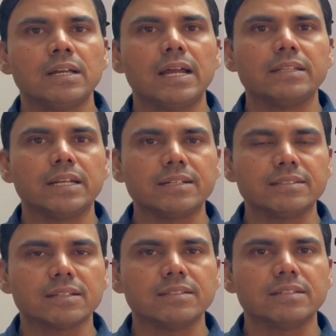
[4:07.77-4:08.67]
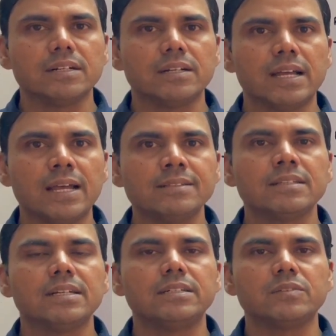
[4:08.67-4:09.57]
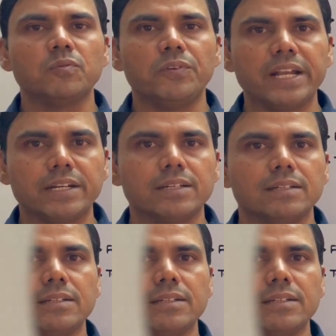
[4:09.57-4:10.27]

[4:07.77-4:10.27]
and that is considered as its weight.